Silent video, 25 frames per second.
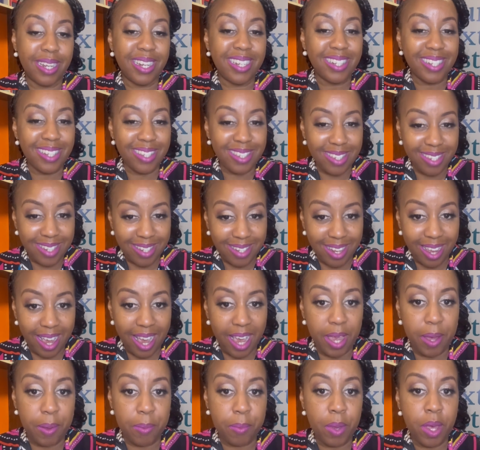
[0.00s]
It is
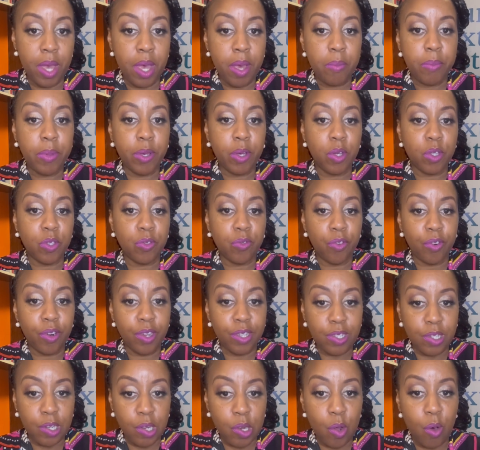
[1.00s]
time because for
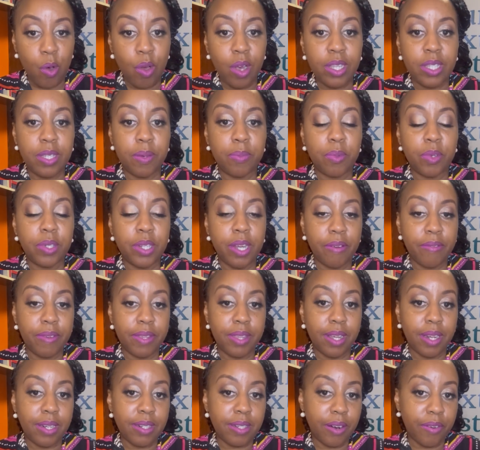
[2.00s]
as long as I'm not having
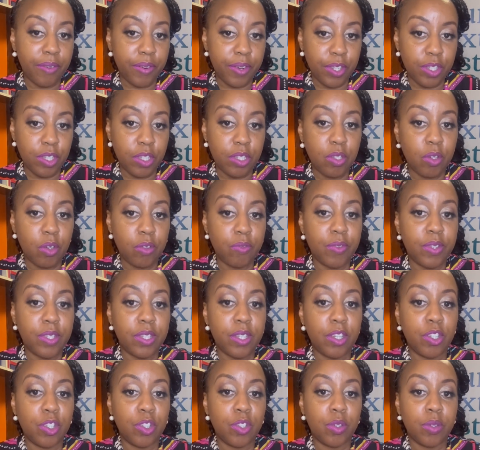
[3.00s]
that courageous
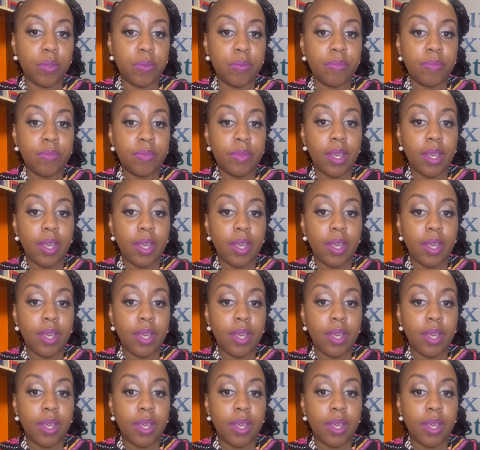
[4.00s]
conversation,